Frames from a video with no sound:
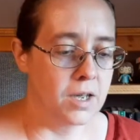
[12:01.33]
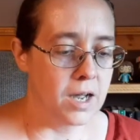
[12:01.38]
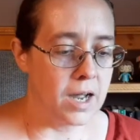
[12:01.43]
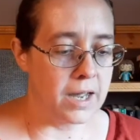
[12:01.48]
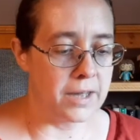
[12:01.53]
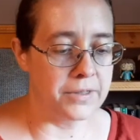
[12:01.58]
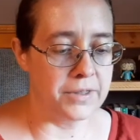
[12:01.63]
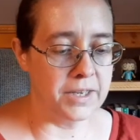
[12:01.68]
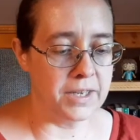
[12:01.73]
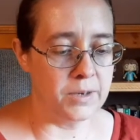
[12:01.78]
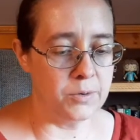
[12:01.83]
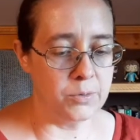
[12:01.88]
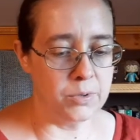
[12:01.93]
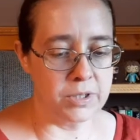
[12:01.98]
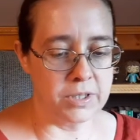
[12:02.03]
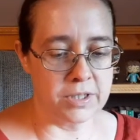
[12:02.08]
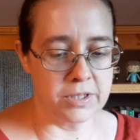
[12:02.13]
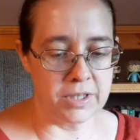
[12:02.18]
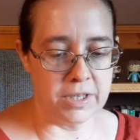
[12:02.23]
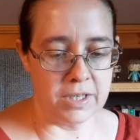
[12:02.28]
I think it
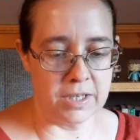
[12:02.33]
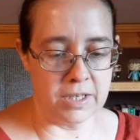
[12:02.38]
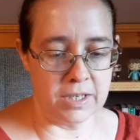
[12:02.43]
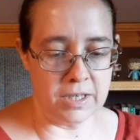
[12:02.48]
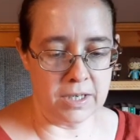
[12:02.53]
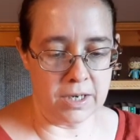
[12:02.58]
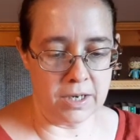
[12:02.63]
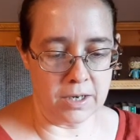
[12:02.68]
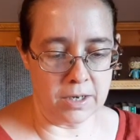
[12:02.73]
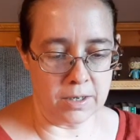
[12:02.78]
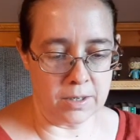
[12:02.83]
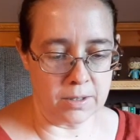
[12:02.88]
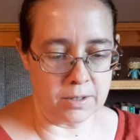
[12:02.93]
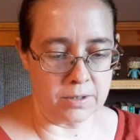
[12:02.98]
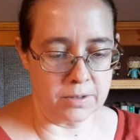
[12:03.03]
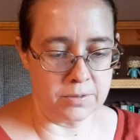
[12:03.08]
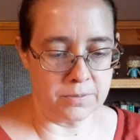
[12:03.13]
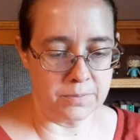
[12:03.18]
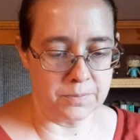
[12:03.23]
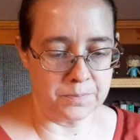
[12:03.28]
was the uh,
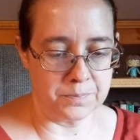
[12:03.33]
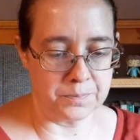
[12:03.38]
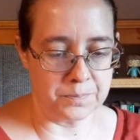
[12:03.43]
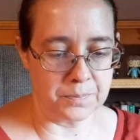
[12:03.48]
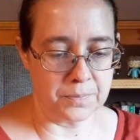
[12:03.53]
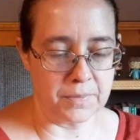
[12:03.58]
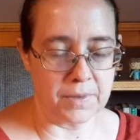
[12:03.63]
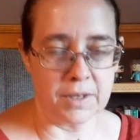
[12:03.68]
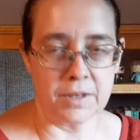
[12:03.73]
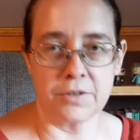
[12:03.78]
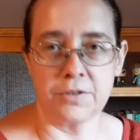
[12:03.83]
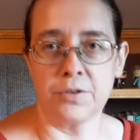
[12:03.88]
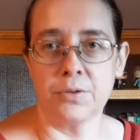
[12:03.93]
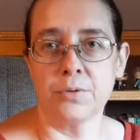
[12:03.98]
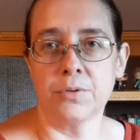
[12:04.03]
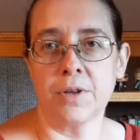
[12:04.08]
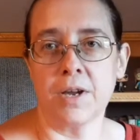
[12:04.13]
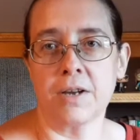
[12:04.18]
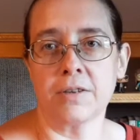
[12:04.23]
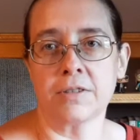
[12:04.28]

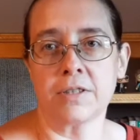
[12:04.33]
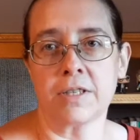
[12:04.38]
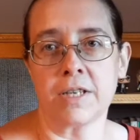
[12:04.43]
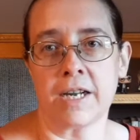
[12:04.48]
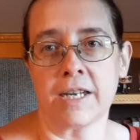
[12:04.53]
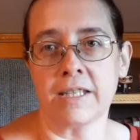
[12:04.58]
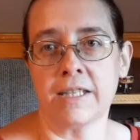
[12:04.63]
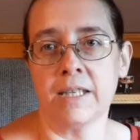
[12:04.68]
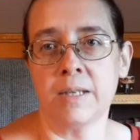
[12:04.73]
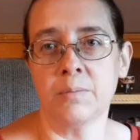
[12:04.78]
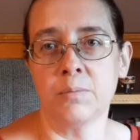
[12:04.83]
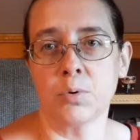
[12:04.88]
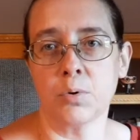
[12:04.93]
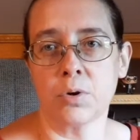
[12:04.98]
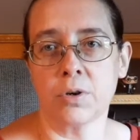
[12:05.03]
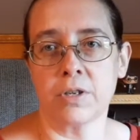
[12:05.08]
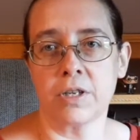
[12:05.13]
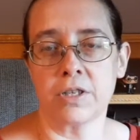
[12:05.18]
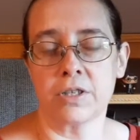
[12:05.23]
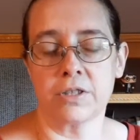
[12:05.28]
2019
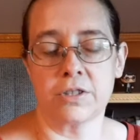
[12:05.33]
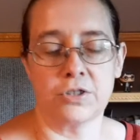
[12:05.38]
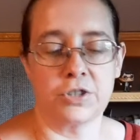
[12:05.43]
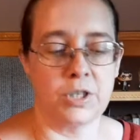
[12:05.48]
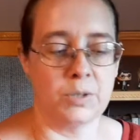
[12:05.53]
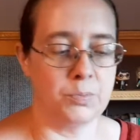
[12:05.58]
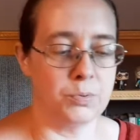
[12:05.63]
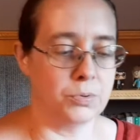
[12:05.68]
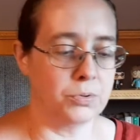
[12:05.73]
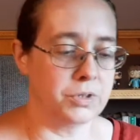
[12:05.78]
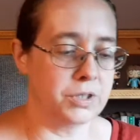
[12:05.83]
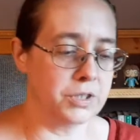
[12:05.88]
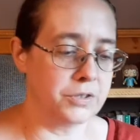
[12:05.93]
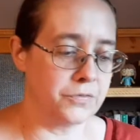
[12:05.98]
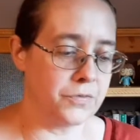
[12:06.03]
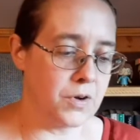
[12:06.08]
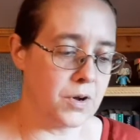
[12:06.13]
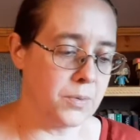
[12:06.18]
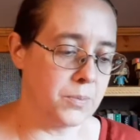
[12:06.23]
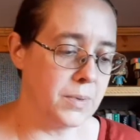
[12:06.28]
board that she pulled this
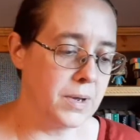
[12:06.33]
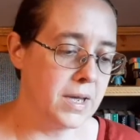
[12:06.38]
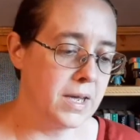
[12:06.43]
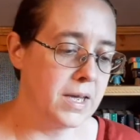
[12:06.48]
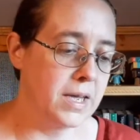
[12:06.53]
from.